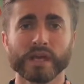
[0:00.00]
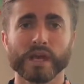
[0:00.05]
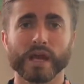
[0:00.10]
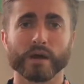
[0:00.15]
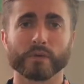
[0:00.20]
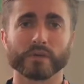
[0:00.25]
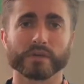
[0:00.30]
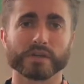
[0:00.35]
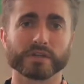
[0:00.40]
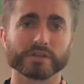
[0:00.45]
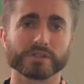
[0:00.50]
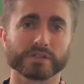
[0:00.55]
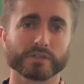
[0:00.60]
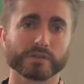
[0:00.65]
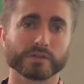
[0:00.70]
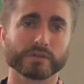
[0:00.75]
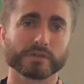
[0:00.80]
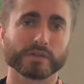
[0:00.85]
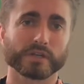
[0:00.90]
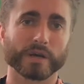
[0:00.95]
I wanted to show
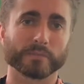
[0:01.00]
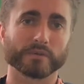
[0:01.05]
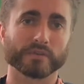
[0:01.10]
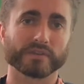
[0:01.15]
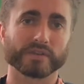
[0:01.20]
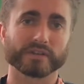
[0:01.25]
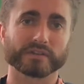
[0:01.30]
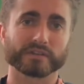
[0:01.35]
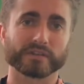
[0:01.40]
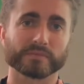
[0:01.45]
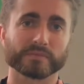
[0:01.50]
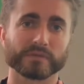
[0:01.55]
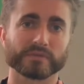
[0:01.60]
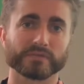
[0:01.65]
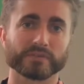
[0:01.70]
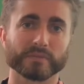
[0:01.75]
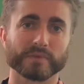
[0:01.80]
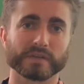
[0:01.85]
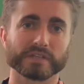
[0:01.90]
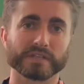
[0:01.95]
you a couple things that have been
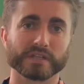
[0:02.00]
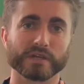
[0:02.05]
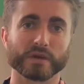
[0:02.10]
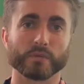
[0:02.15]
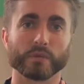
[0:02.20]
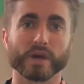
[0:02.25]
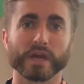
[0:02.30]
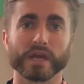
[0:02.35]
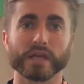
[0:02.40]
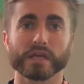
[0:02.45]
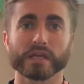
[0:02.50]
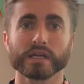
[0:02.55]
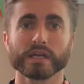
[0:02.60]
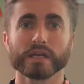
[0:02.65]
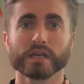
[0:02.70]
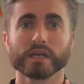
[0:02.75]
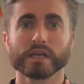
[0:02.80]
fermenting away.